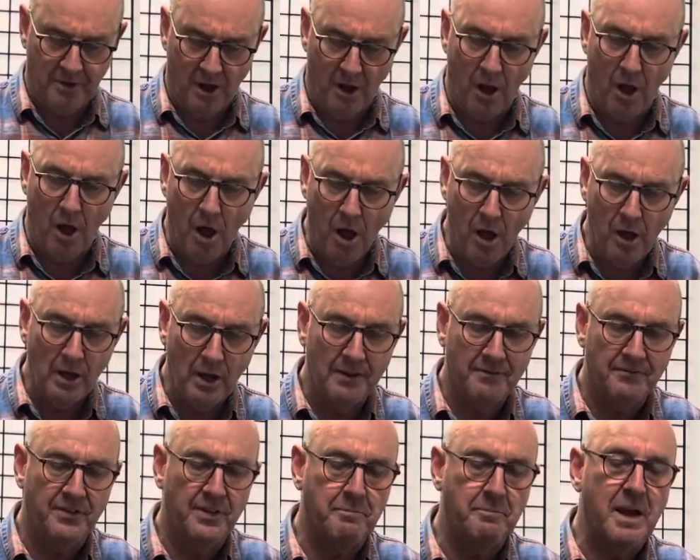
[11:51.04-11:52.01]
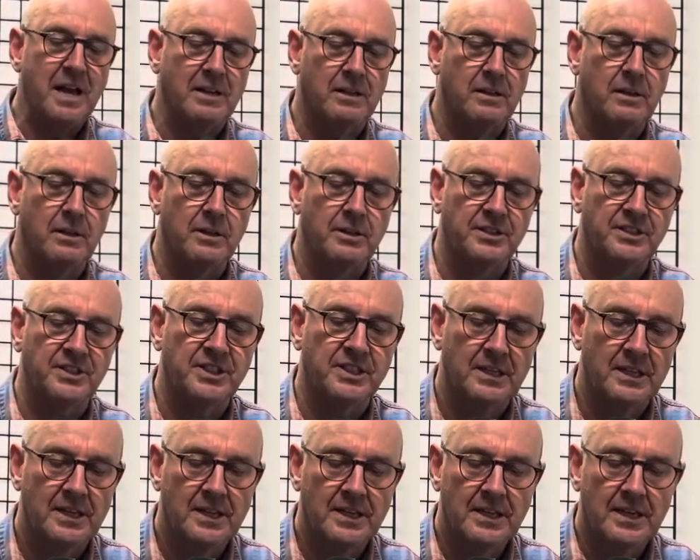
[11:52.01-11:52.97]
all of the buckles
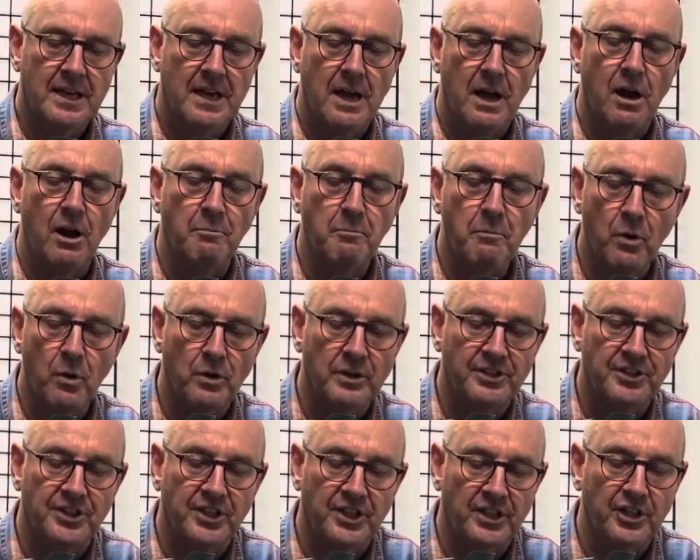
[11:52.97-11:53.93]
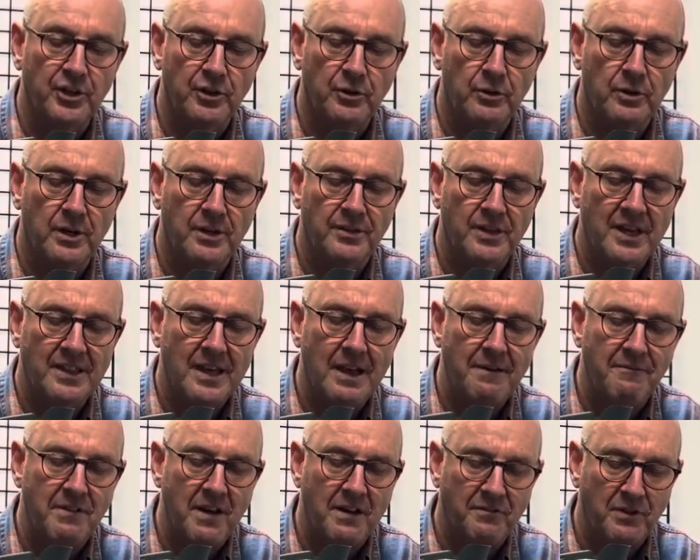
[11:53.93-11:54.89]
are more secure than
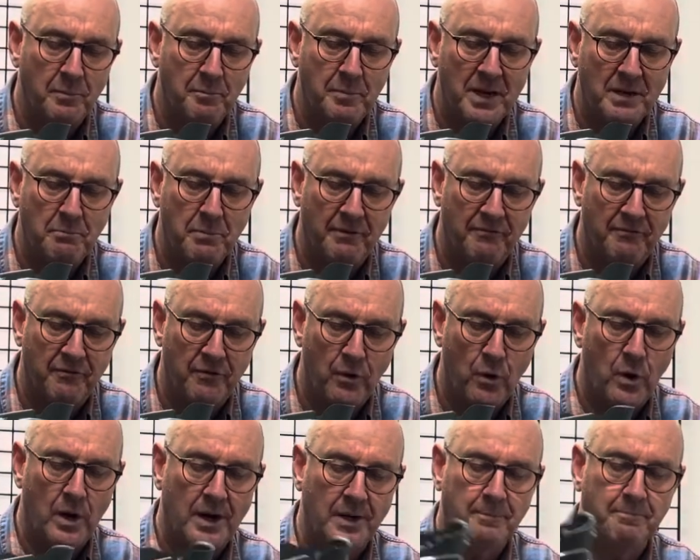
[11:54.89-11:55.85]
they've ever been before.